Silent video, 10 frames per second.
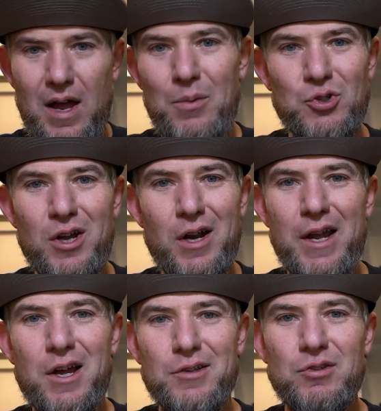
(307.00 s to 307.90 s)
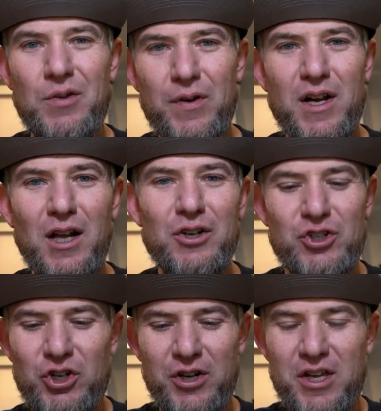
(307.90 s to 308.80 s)
I was on like a different colored
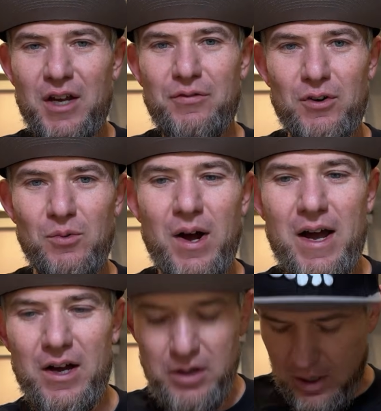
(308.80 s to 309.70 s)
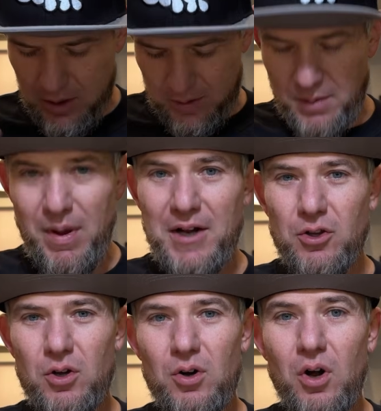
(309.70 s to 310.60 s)
shirt kick for a while. Then back
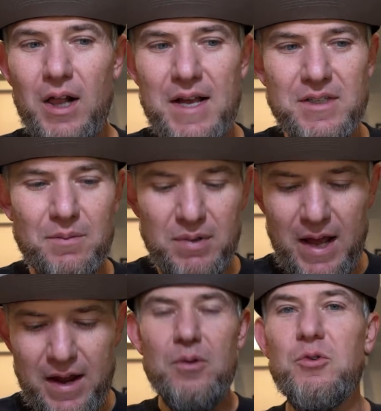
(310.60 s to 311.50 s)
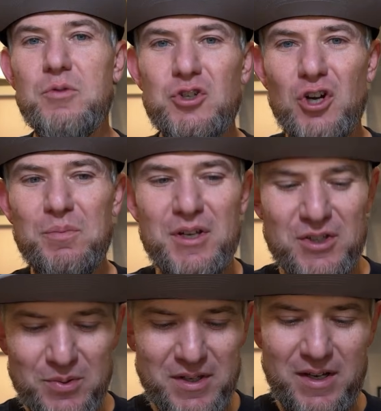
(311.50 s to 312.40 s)
to the old classic black with the junk
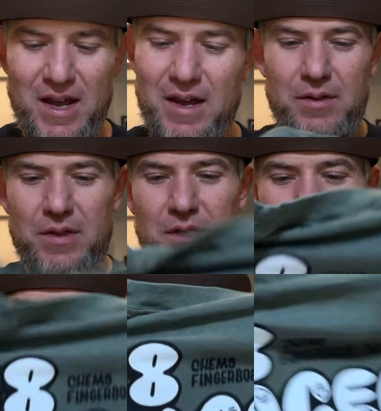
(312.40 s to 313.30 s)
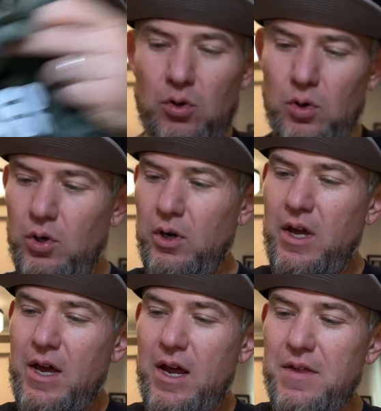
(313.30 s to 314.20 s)
pizza one today. This is super cool,
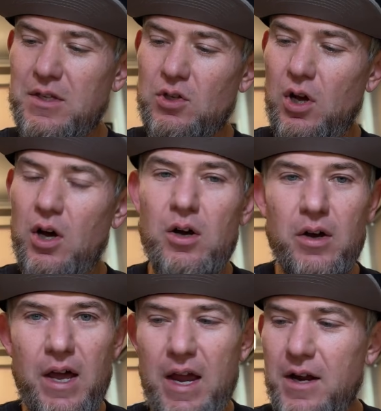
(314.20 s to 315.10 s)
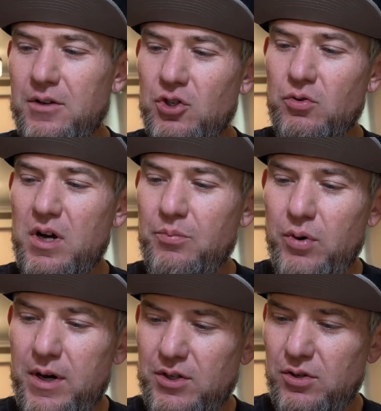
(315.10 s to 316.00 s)
and this is all hand screen
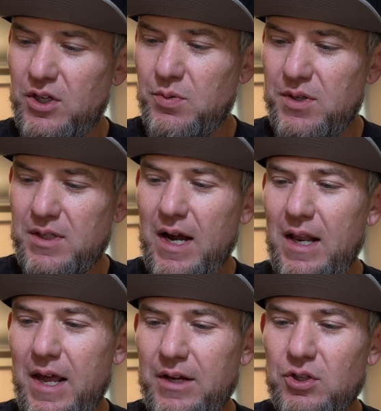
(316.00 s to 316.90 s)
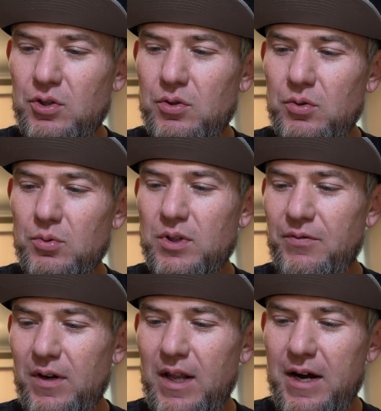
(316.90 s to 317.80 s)
printed, so this one's got like 2
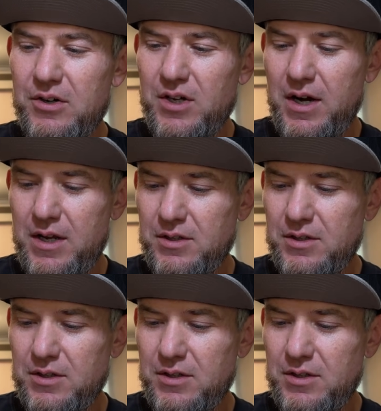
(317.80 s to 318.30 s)
different layers on it.